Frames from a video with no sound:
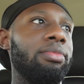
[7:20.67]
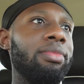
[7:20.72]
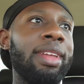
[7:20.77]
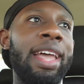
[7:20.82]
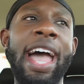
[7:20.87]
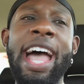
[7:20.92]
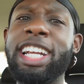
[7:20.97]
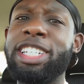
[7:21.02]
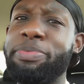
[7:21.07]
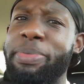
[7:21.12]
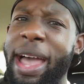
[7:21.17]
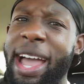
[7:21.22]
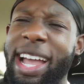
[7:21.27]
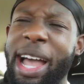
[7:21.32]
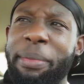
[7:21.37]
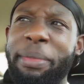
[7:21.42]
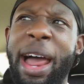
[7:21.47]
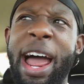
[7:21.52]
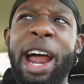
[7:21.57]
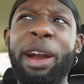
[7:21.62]
Hatchback,
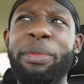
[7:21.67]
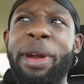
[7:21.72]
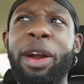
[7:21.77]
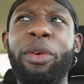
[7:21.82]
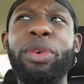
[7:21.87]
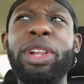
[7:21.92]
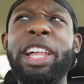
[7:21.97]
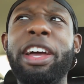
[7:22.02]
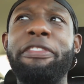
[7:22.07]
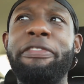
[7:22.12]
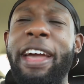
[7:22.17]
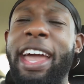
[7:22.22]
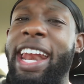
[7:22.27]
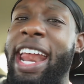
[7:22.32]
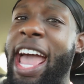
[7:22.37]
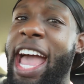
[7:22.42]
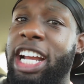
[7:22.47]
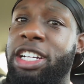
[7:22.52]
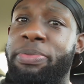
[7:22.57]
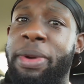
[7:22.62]
I'm not really a fan
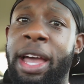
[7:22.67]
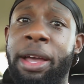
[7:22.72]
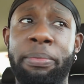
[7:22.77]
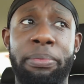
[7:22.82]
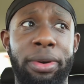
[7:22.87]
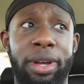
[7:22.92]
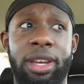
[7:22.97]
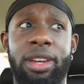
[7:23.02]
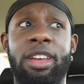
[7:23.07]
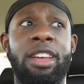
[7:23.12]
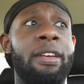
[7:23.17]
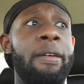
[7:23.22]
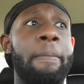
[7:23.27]
of hatchback, but